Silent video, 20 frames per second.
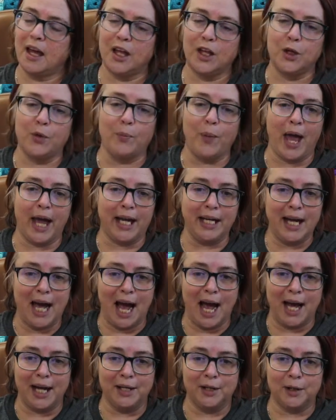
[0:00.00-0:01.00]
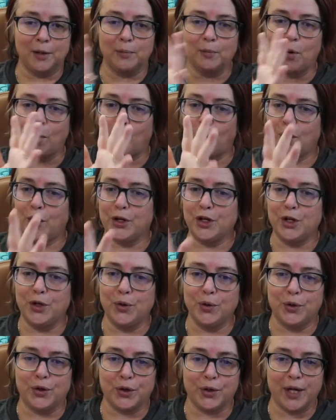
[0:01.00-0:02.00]
you make an item, or
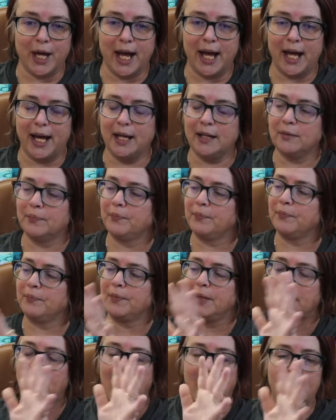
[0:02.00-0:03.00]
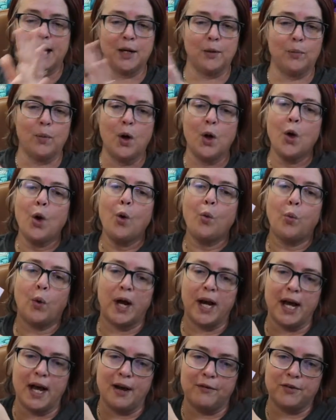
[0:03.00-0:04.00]
you create an item,
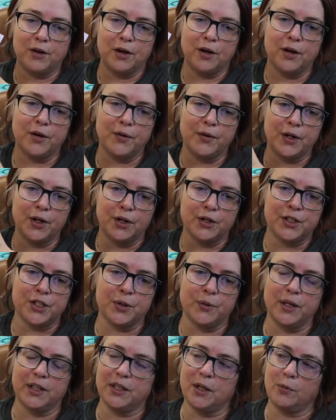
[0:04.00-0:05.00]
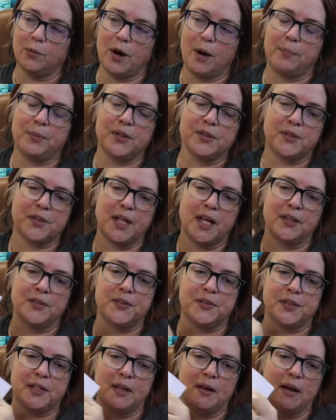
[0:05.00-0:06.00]
whatever you're doing that
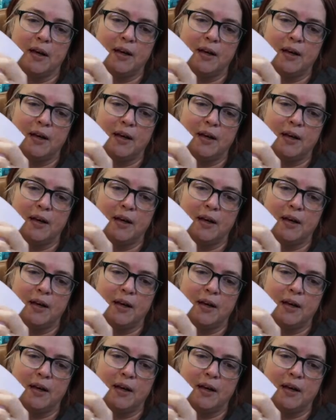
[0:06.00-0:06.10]
represents